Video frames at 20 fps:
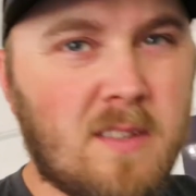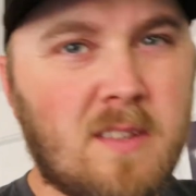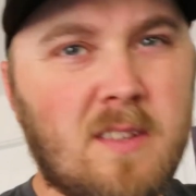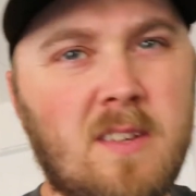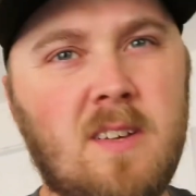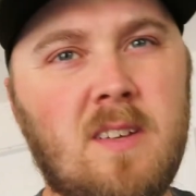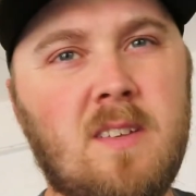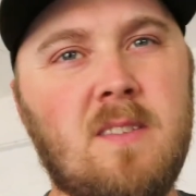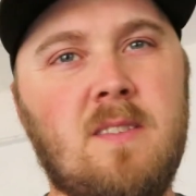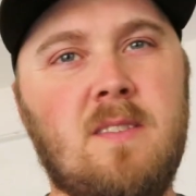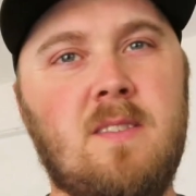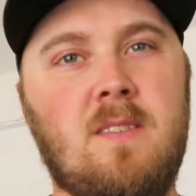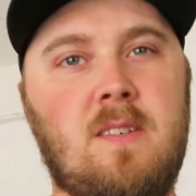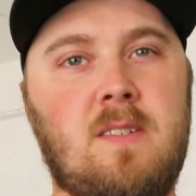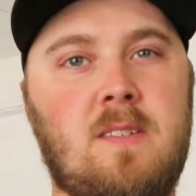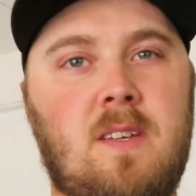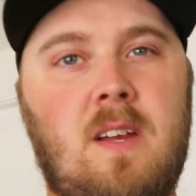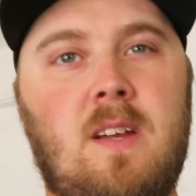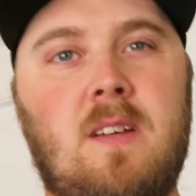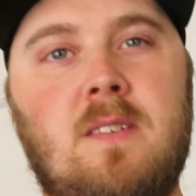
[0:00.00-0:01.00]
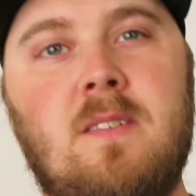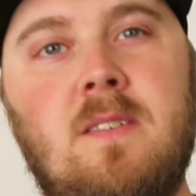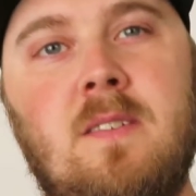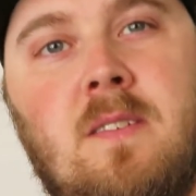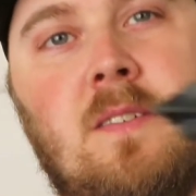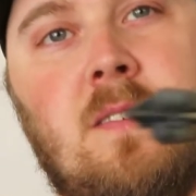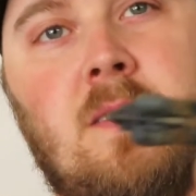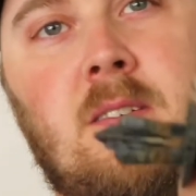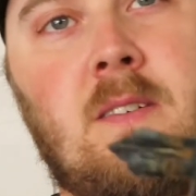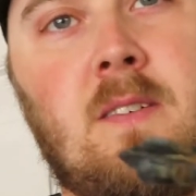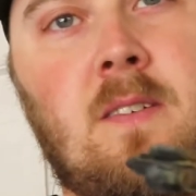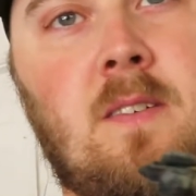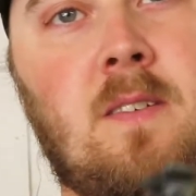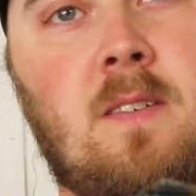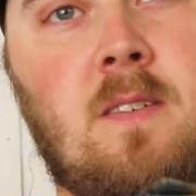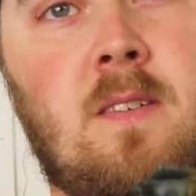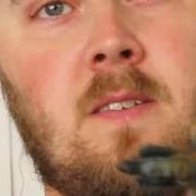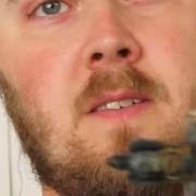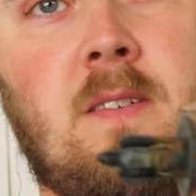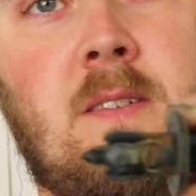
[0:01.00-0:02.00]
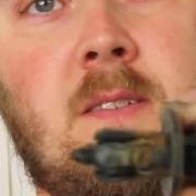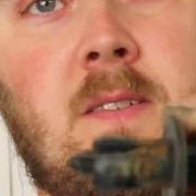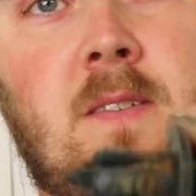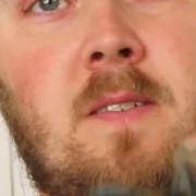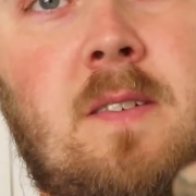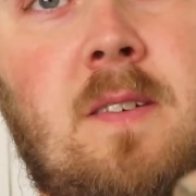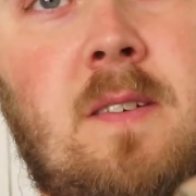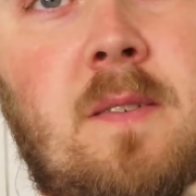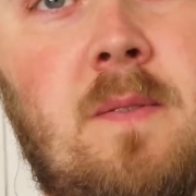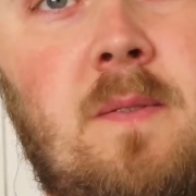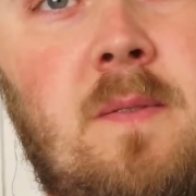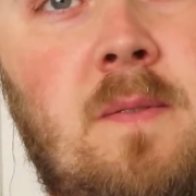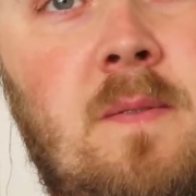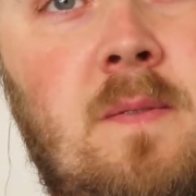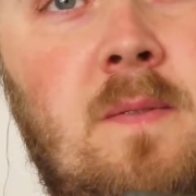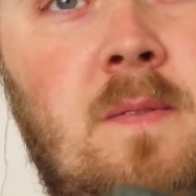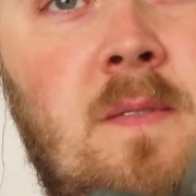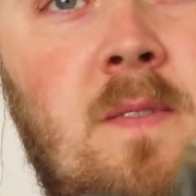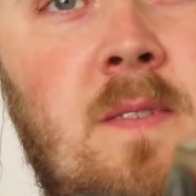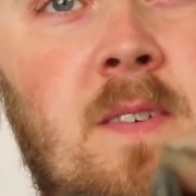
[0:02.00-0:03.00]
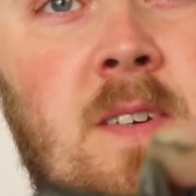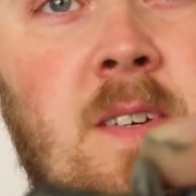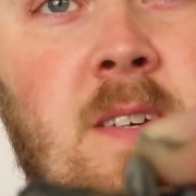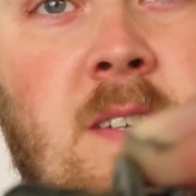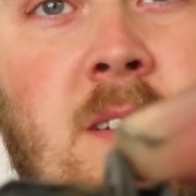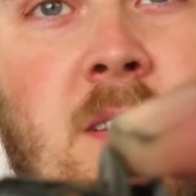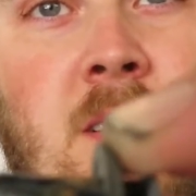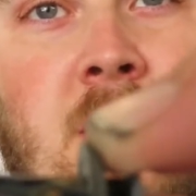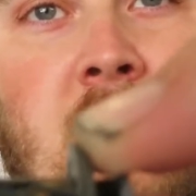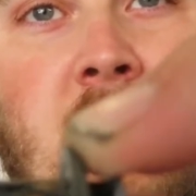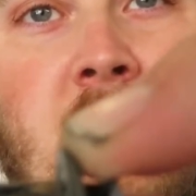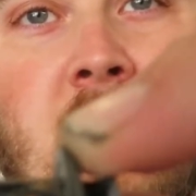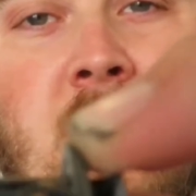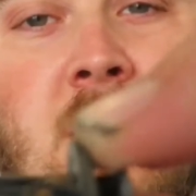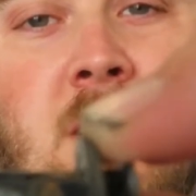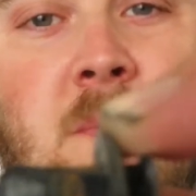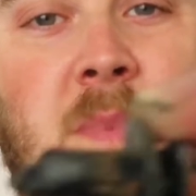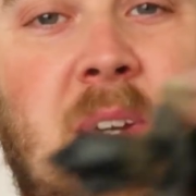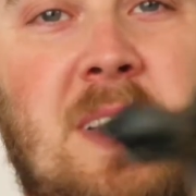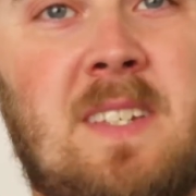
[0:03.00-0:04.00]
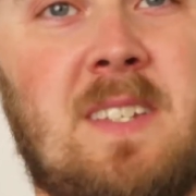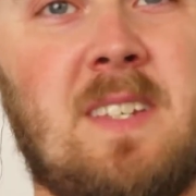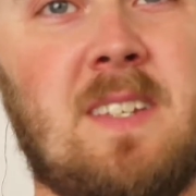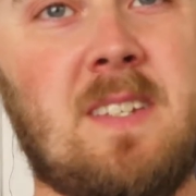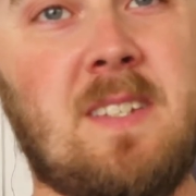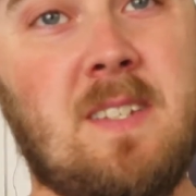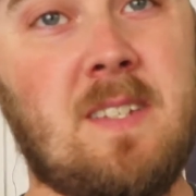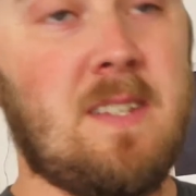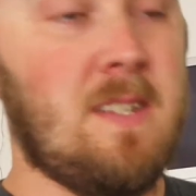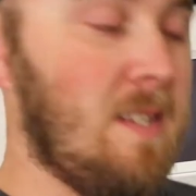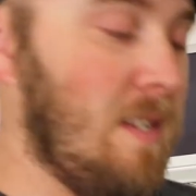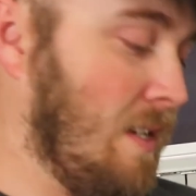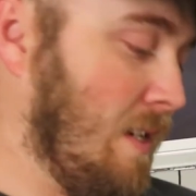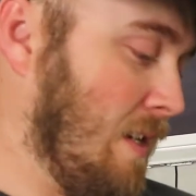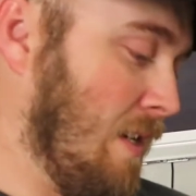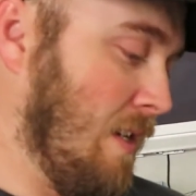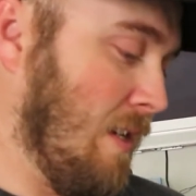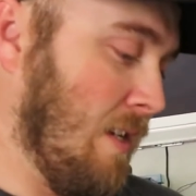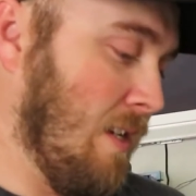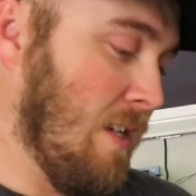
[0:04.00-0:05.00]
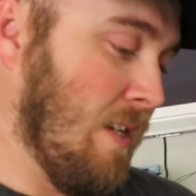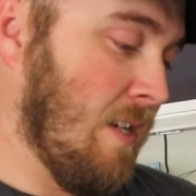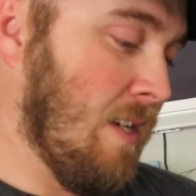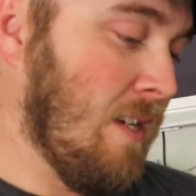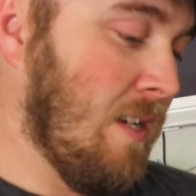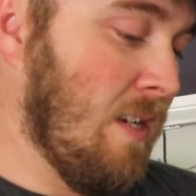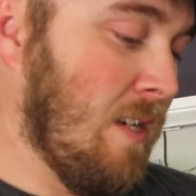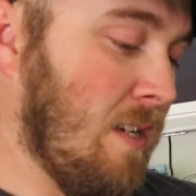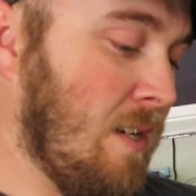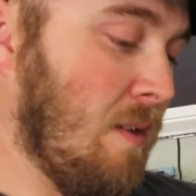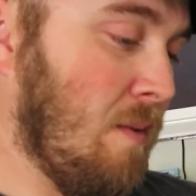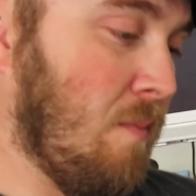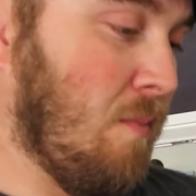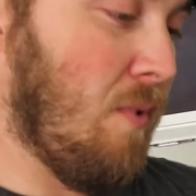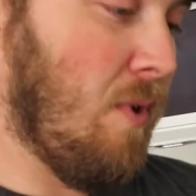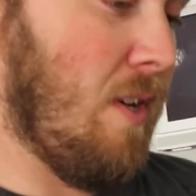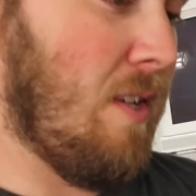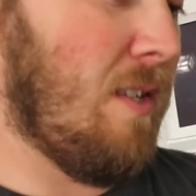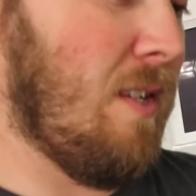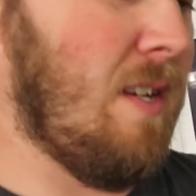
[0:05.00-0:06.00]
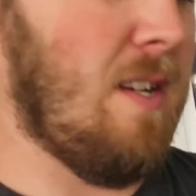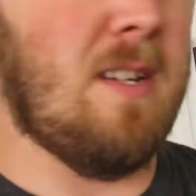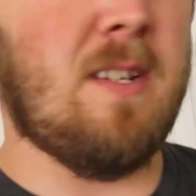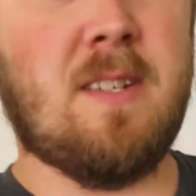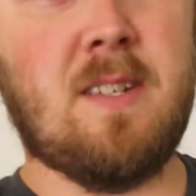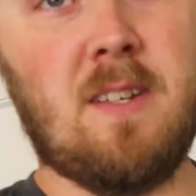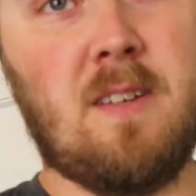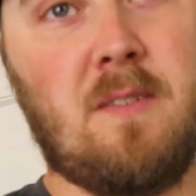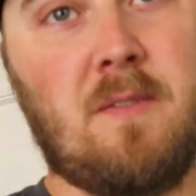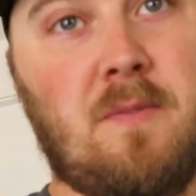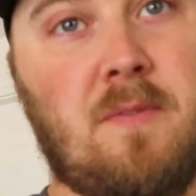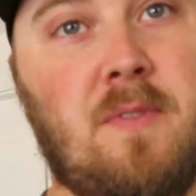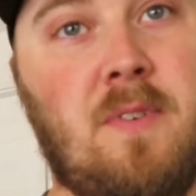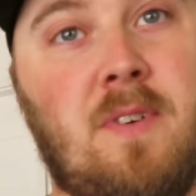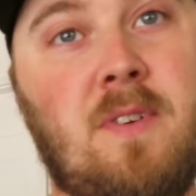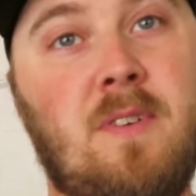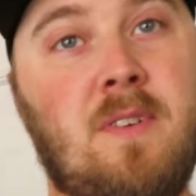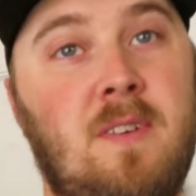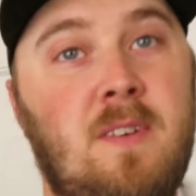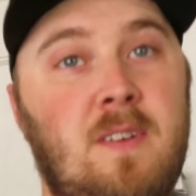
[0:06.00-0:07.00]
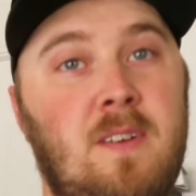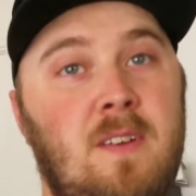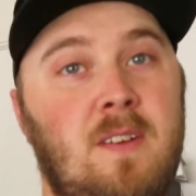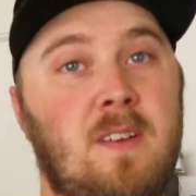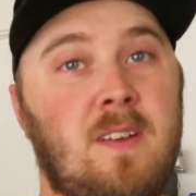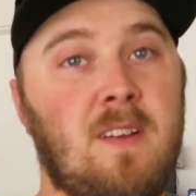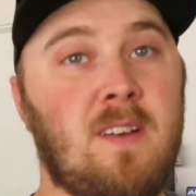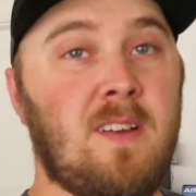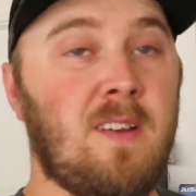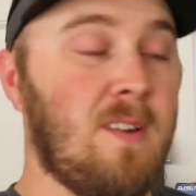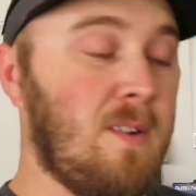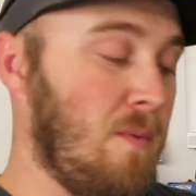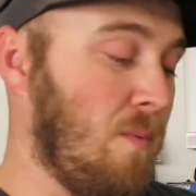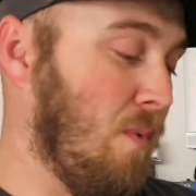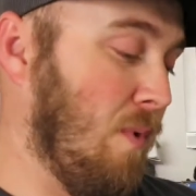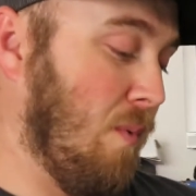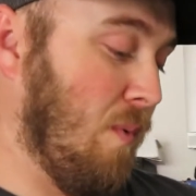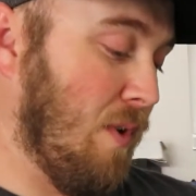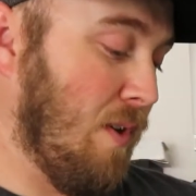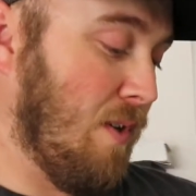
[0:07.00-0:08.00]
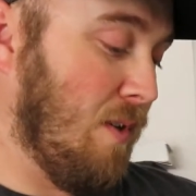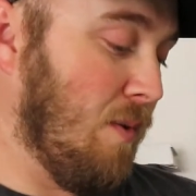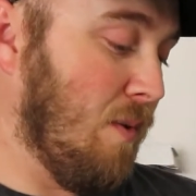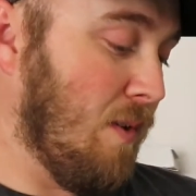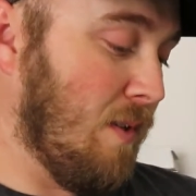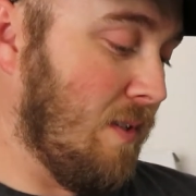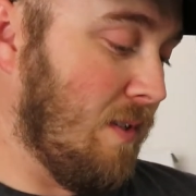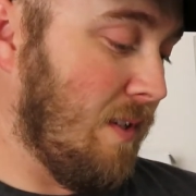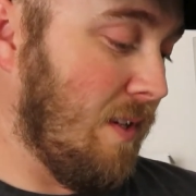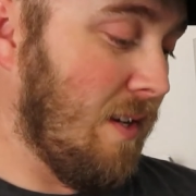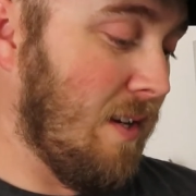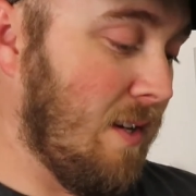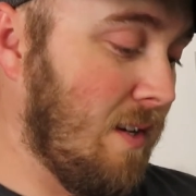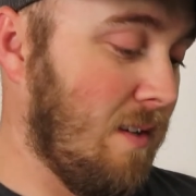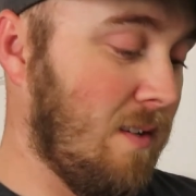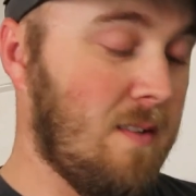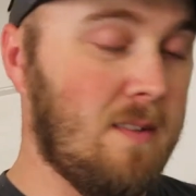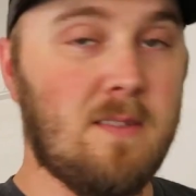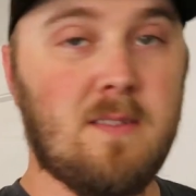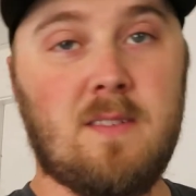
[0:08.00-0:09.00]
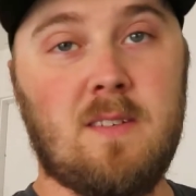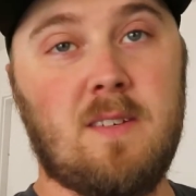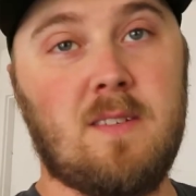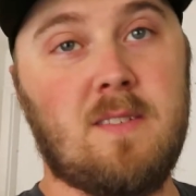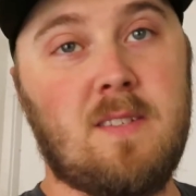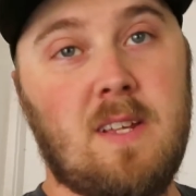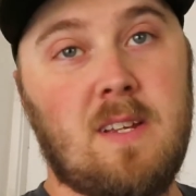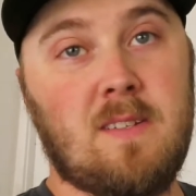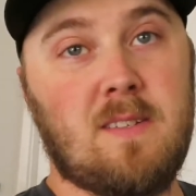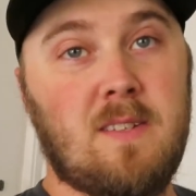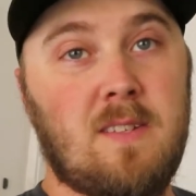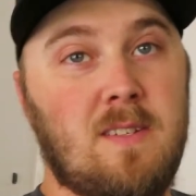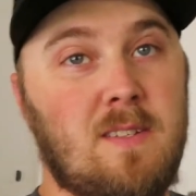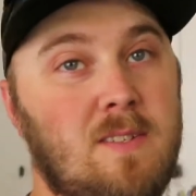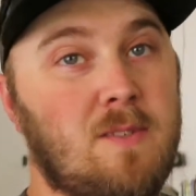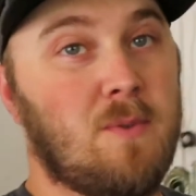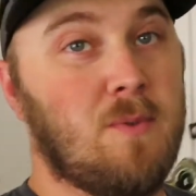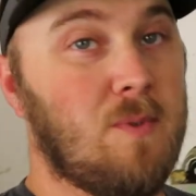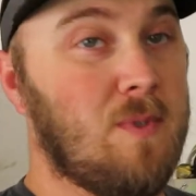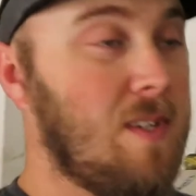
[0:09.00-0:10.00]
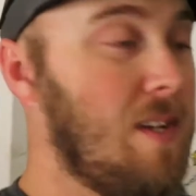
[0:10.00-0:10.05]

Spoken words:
yeah, these guys. So makes this process of what we're doing today to test these tools